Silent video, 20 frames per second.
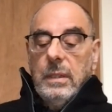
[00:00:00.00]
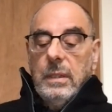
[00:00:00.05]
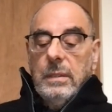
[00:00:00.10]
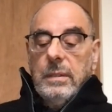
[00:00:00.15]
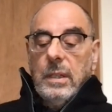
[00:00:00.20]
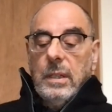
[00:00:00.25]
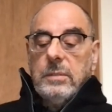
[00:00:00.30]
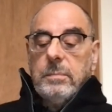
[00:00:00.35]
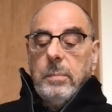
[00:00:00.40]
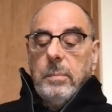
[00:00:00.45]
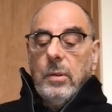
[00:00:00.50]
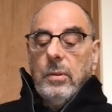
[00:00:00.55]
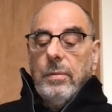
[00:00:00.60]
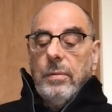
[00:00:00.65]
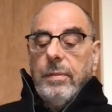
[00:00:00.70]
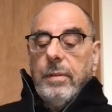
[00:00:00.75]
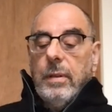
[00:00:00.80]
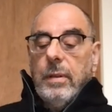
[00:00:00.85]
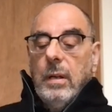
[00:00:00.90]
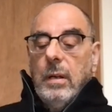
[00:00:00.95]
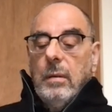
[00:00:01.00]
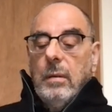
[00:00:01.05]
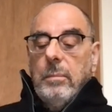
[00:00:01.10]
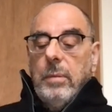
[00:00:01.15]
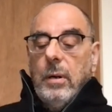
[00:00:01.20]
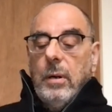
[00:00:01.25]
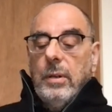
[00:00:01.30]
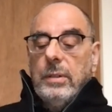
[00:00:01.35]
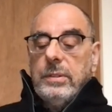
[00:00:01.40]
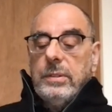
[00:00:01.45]
Thus, both
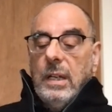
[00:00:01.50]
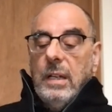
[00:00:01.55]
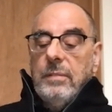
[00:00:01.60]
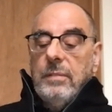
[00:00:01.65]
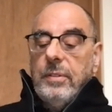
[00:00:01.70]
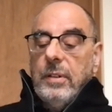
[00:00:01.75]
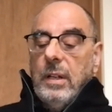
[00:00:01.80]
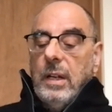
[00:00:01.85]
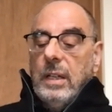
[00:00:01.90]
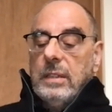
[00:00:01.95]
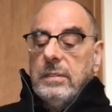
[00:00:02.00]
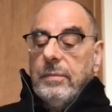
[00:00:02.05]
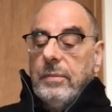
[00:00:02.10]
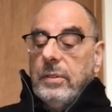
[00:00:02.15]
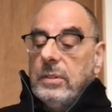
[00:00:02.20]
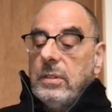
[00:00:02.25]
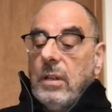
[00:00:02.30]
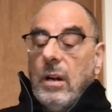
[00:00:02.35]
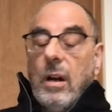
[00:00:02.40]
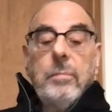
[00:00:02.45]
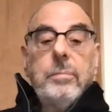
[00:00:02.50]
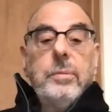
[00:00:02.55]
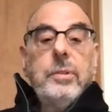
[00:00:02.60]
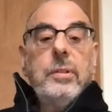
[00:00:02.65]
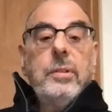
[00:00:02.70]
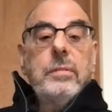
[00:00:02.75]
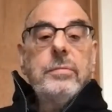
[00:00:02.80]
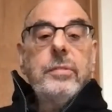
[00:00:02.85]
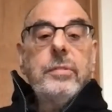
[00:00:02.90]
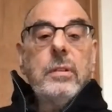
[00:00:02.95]
poets and philosophers are
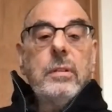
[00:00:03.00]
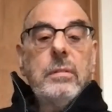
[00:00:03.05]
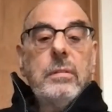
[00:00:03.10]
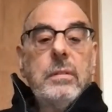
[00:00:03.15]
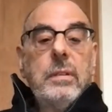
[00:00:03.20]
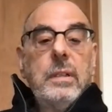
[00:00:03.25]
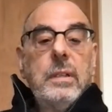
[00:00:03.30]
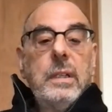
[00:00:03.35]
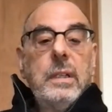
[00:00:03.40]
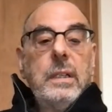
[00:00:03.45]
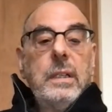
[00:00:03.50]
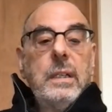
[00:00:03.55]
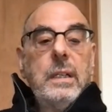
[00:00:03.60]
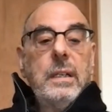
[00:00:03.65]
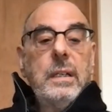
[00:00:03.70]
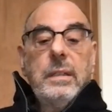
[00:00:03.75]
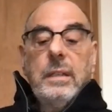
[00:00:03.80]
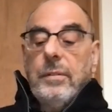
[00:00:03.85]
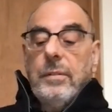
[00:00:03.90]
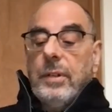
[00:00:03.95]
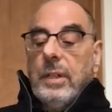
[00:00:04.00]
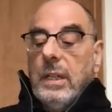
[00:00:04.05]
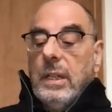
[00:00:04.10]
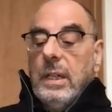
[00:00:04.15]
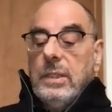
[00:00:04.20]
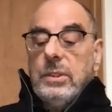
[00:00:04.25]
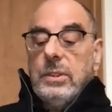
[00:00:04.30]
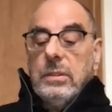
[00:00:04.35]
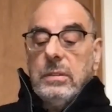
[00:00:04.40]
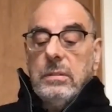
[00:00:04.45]
beautiful in their
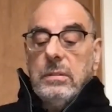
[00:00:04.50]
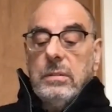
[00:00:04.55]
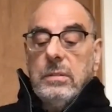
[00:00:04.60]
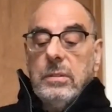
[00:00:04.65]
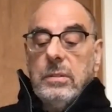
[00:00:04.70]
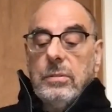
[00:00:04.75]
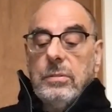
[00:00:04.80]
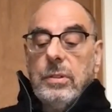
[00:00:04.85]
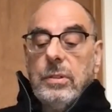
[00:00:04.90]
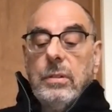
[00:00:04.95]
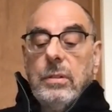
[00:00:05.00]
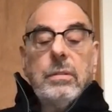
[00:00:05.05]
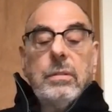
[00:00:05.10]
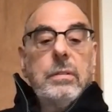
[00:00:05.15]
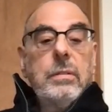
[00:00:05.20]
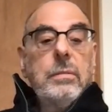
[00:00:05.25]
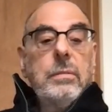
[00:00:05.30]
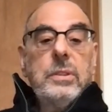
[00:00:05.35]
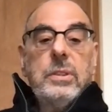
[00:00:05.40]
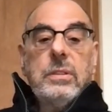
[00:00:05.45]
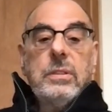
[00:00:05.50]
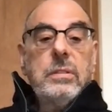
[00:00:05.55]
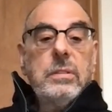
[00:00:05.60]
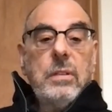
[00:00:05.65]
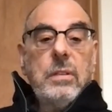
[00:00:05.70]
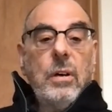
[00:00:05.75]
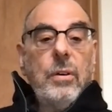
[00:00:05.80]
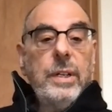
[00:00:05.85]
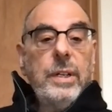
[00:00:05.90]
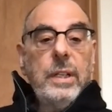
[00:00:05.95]
relation to truth, which is
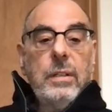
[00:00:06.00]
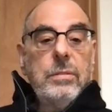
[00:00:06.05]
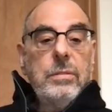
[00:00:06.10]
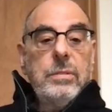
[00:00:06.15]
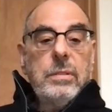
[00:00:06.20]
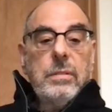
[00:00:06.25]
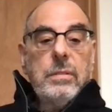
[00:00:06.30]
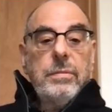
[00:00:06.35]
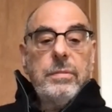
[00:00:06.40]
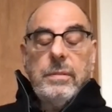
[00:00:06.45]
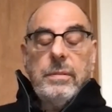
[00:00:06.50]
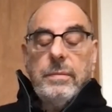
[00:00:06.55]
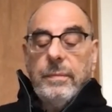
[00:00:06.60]
so elusive.